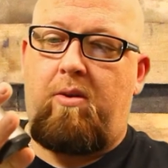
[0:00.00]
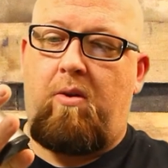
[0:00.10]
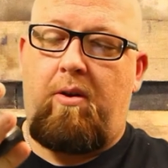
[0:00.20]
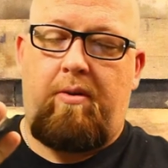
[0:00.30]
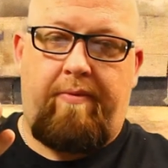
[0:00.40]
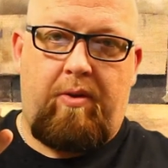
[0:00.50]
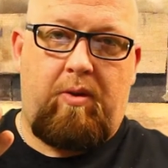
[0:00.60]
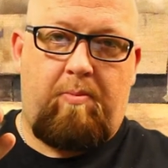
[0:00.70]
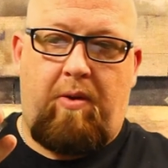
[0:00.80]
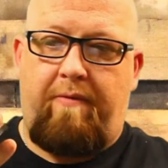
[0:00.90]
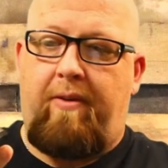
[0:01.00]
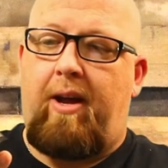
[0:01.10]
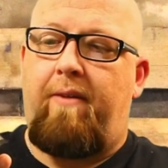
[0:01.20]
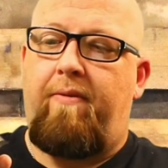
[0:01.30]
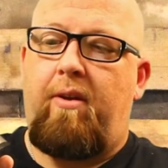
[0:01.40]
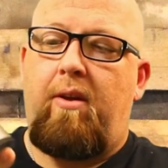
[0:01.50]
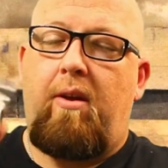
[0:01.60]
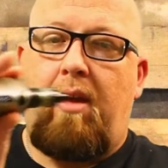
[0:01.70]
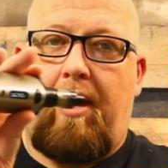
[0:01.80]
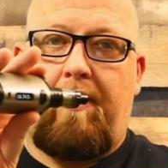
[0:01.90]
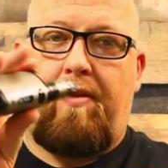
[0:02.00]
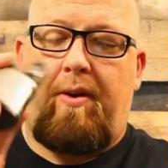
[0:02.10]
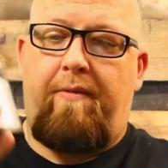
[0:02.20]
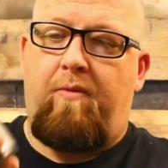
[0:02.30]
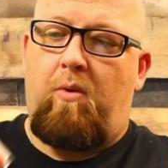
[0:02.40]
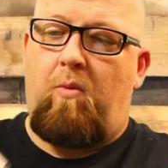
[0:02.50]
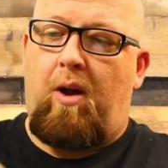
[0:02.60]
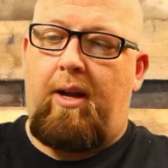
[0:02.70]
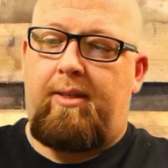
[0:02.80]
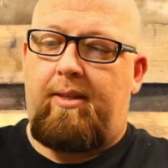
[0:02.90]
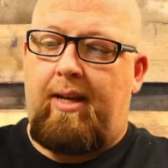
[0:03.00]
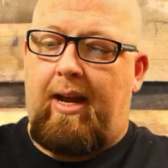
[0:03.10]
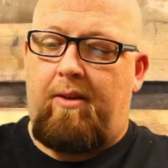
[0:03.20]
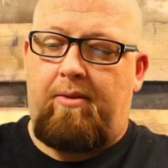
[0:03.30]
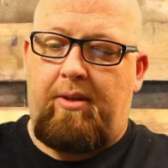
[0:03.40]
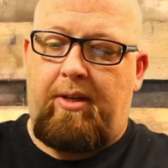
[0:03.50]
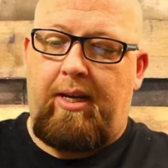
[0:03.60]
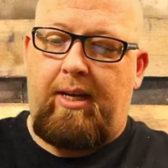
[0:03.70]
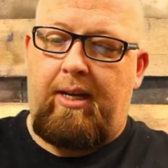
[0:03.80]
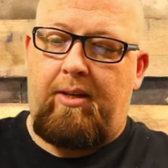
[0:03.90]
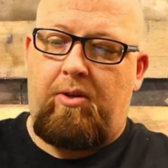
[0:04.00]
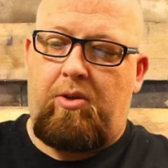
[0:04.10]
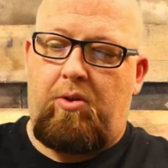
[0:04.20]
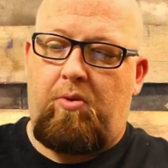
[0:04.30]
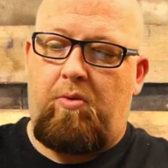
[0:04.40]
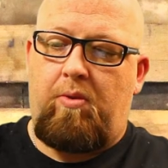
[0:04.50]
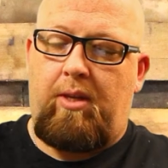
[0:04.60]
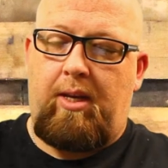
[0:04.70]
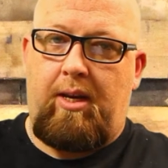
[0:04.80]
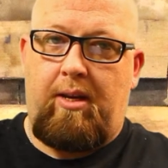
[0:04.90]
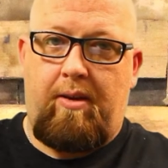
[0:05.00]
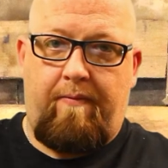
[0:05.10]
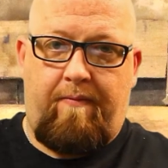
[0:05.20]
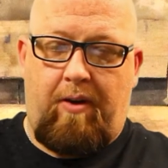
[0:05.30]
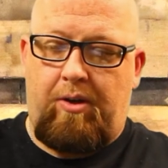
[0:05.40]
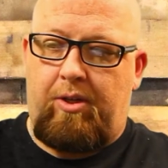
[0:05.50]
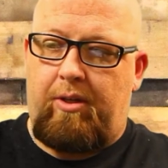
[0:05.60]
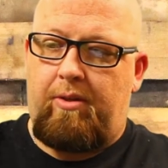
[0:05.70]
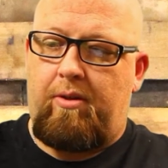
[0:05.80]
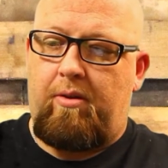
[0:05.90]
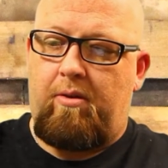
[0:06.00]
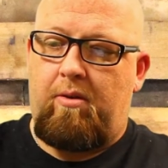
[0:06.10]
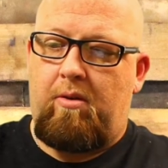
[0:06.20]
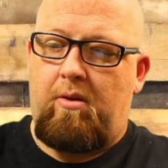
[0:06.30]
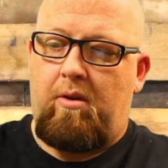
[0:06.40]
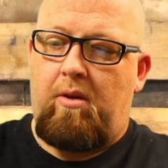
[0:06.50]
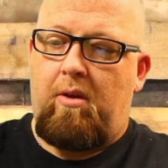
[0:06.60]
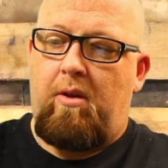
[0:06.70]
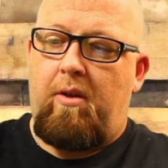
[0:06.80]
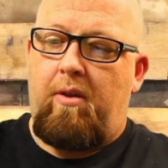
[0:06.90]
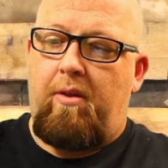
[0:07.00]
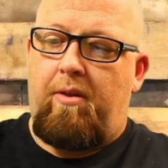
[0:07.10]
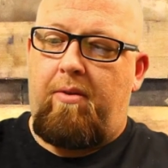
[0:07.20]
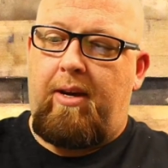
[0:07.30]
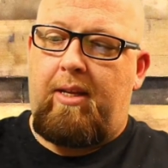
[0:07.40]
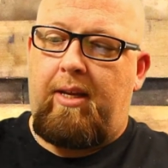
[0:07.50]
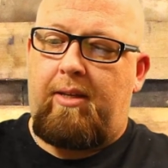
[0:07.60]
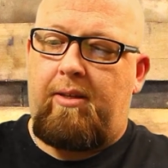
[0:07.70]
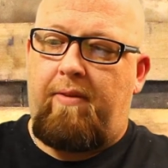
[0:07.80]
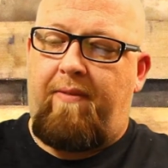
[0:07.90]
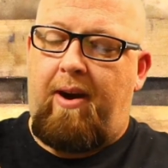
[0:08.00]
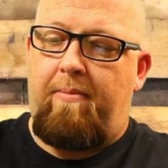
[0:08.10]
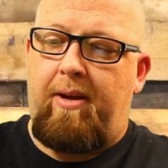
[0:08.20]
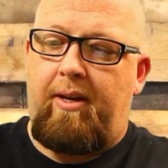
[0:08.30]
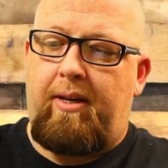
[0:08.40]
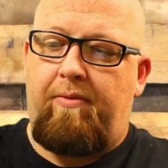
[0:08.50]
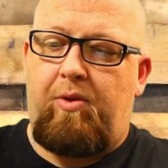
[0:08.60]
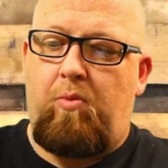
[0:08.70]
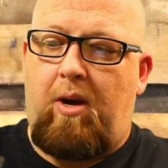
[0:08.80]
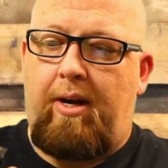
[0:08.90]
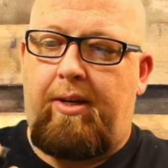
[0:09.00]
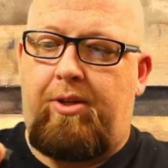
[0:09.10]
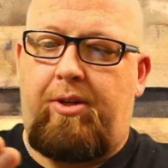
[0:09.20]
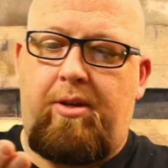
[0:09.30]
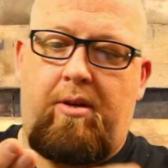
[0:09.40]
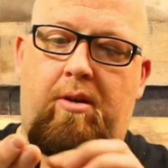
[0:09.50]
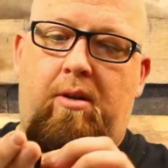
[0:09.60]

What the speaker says: coil, even though it's 0.5, and 34 watts. Now, to get into the functions. 3 clicks of the fire button gives you wattage.